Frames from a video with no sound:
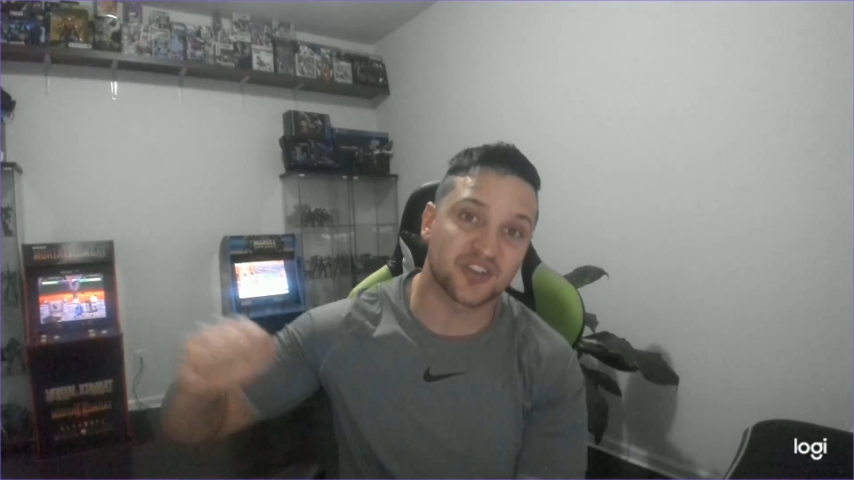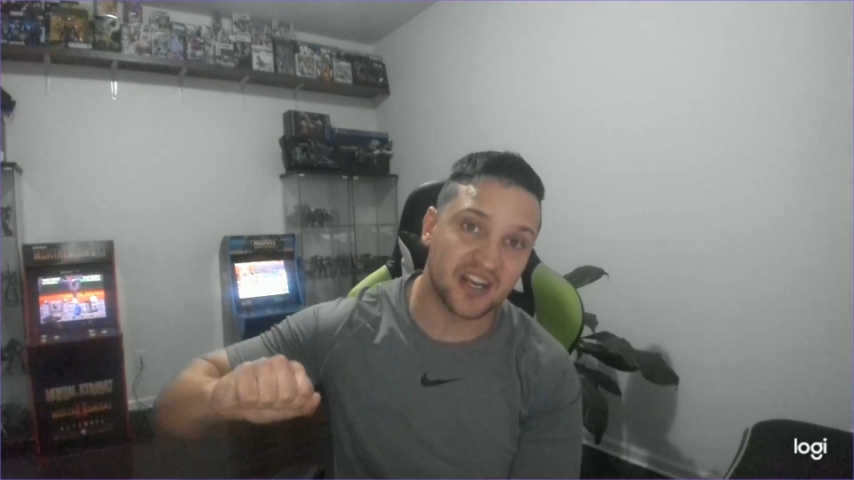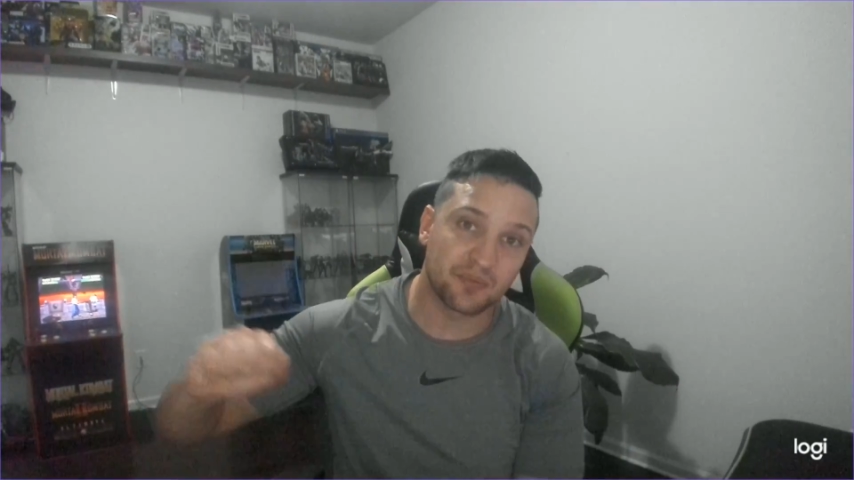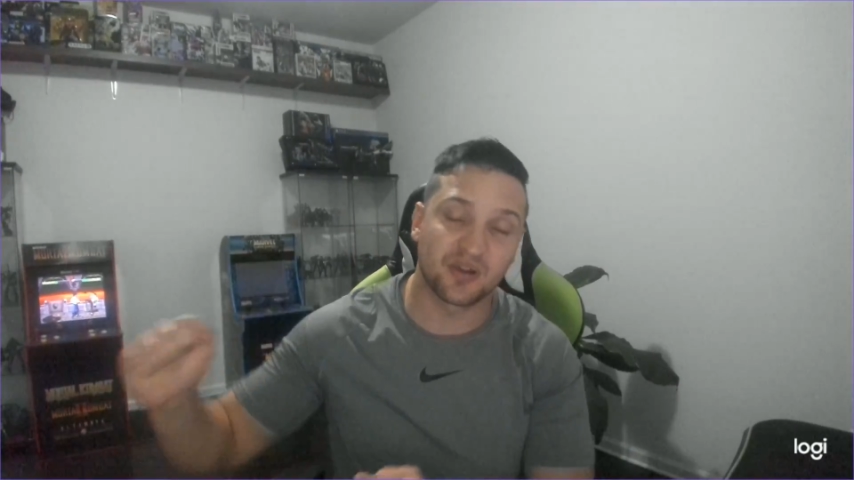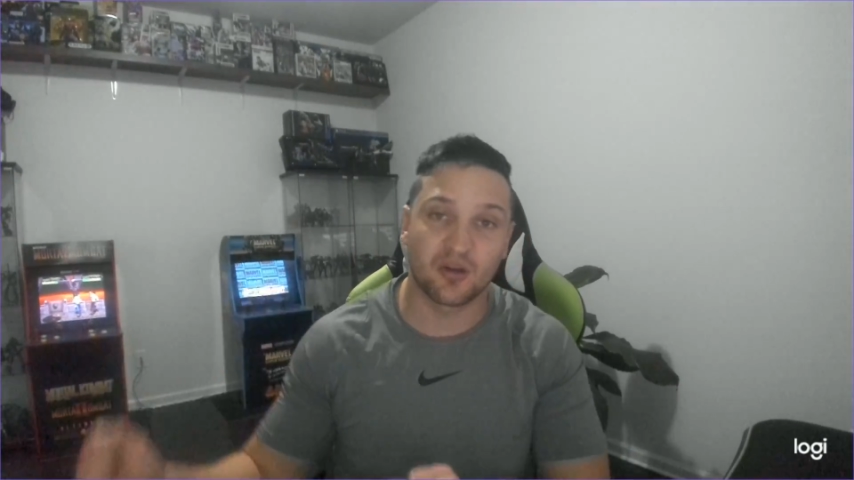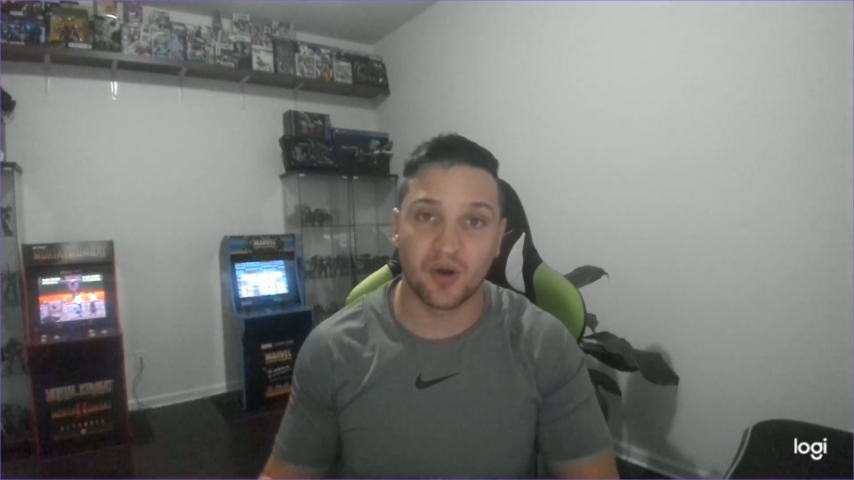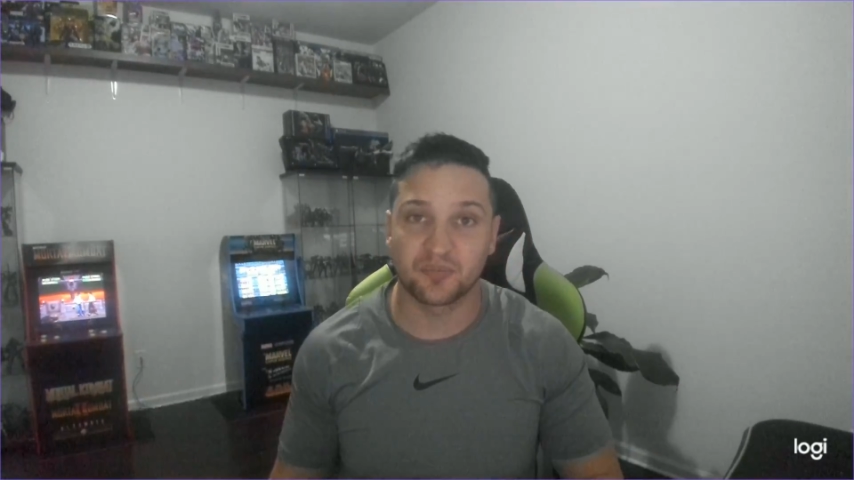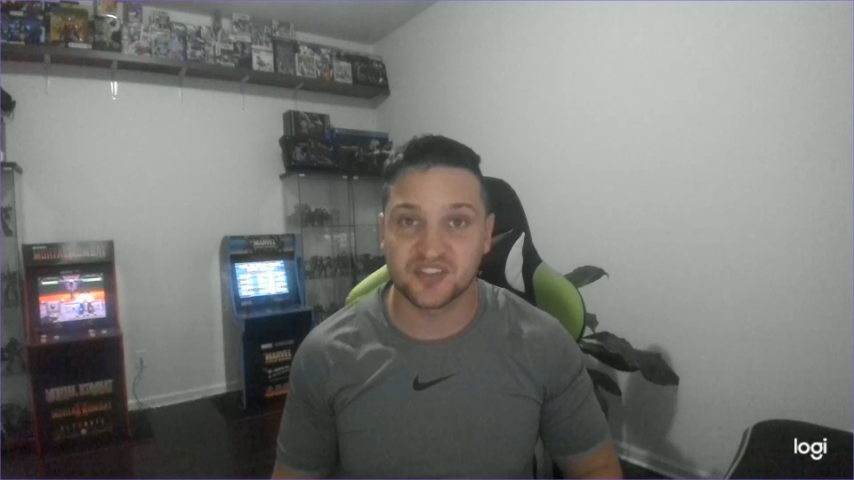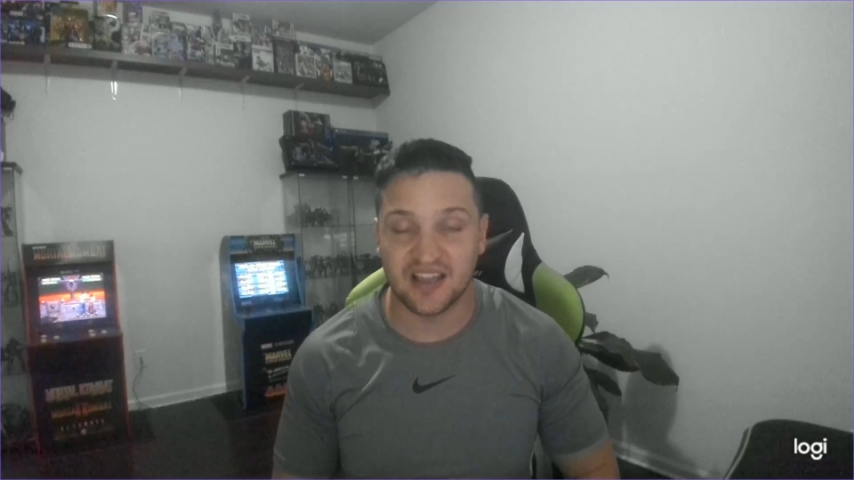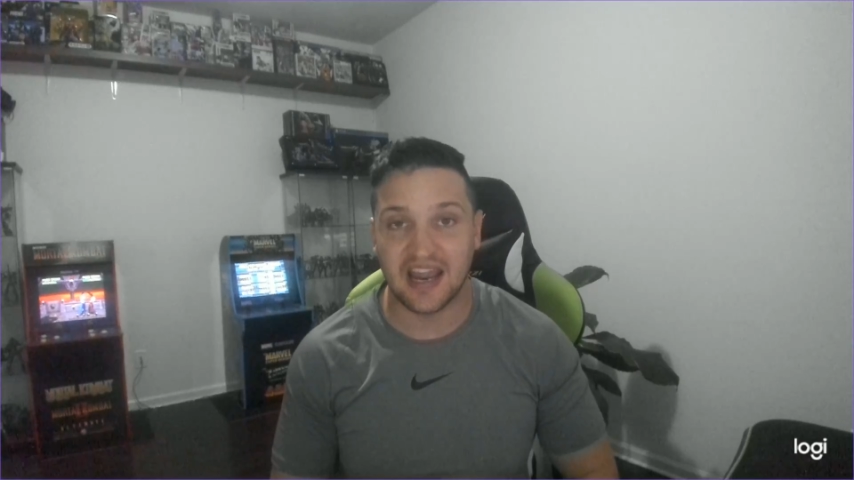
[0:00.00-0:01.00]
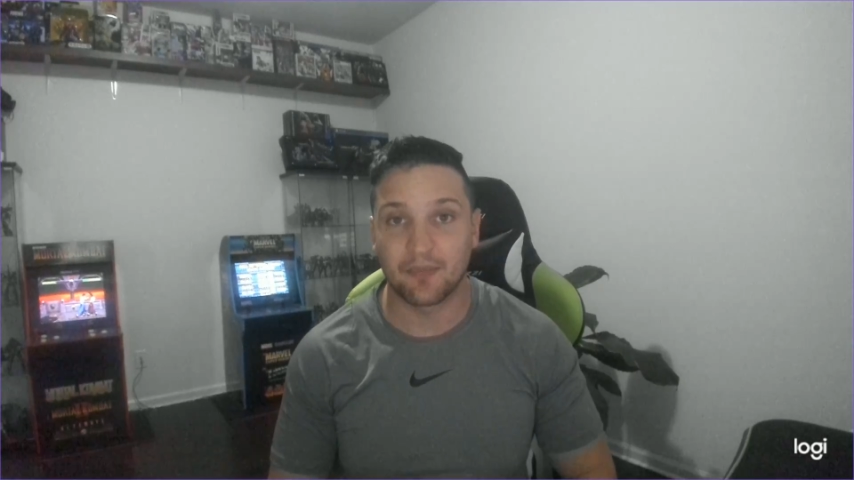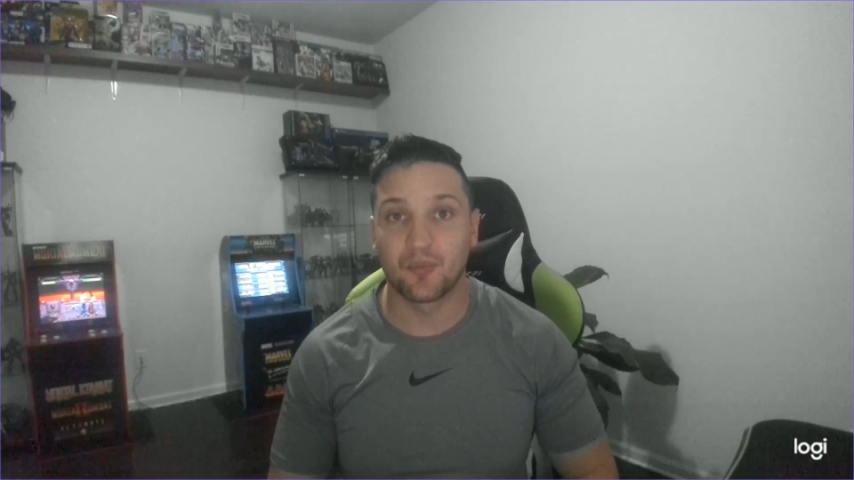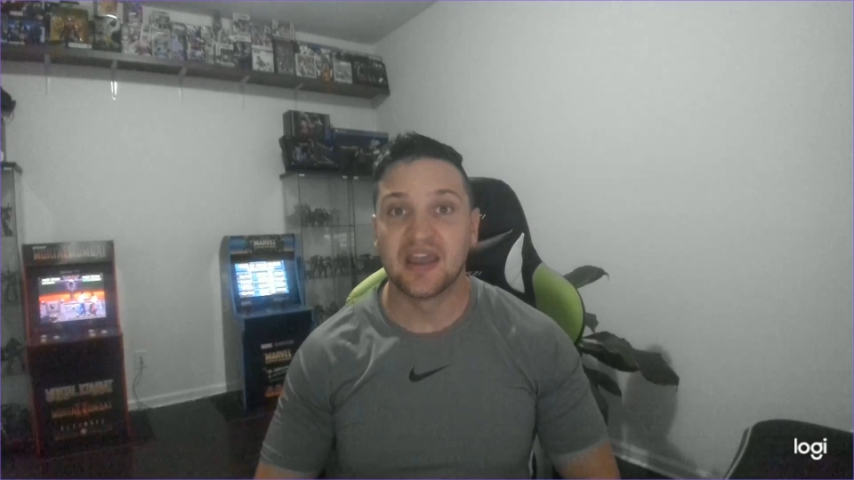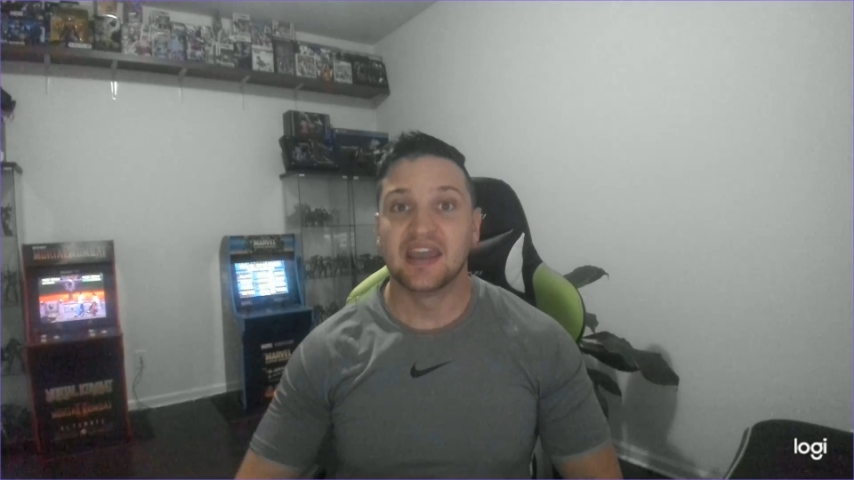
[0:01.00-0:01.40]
trying to pick them up, slam them.